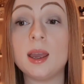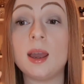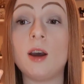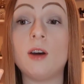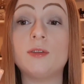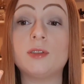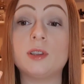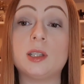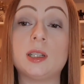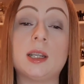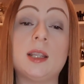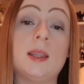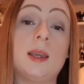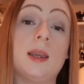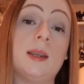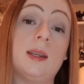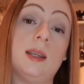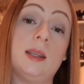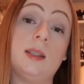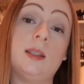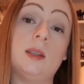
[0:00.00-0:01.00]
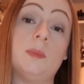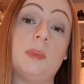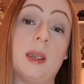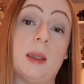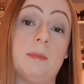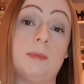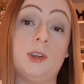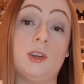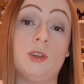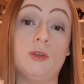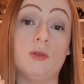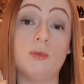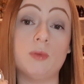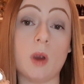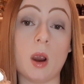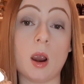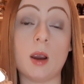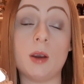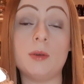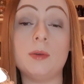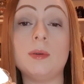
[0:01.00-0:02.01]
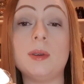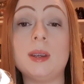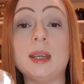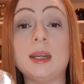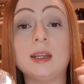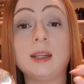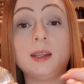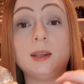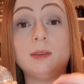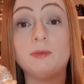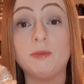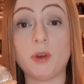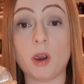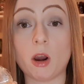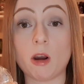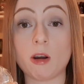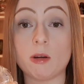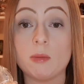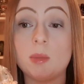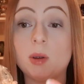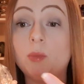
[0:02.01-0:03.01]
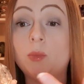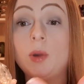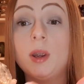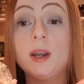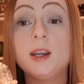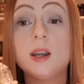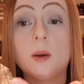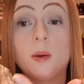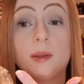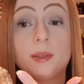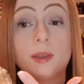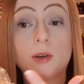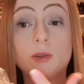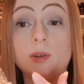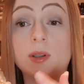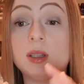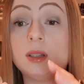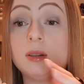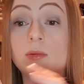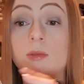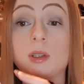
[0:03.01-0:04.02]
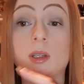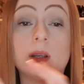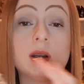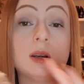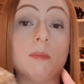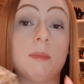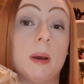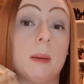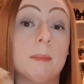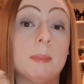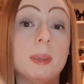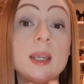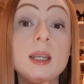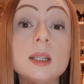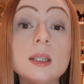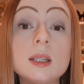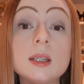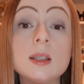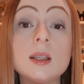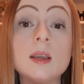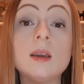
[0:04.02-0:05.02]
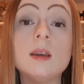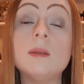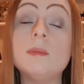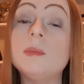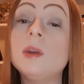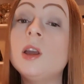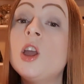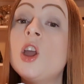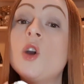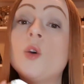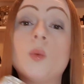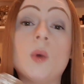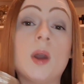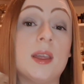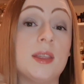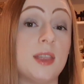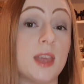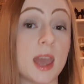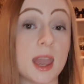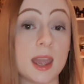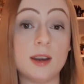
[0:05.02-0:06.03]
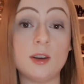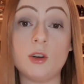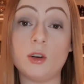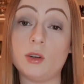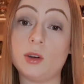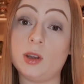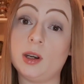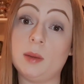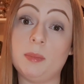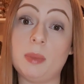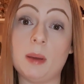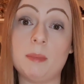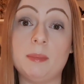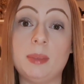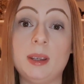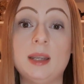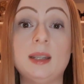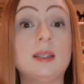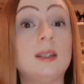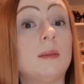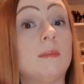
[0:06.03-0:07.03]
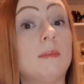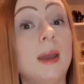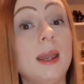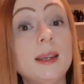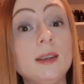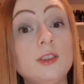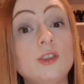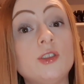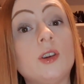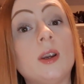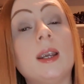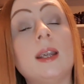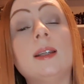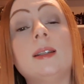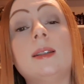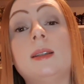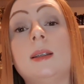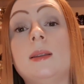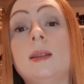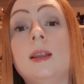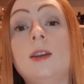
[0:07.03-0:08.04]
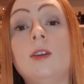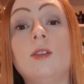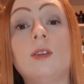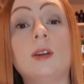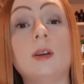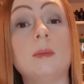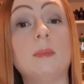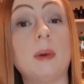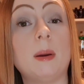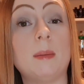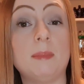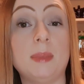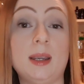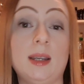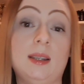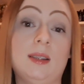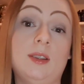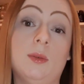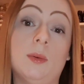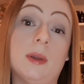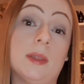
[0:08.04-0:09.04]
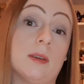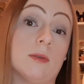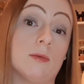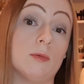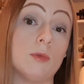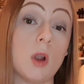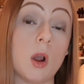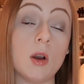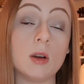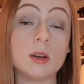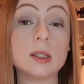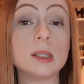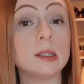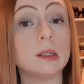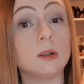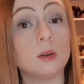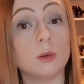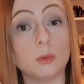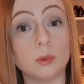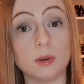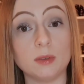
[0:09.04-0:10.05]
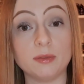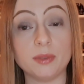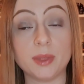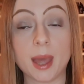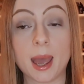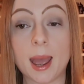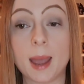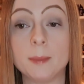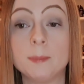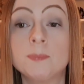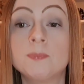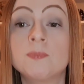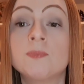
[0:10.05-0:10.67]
Obviously they need to be able to grow in an environment where no other crystals are going to bump into them, where they're not going to bump into matrix and they're not going to bump into other rocks and all of that.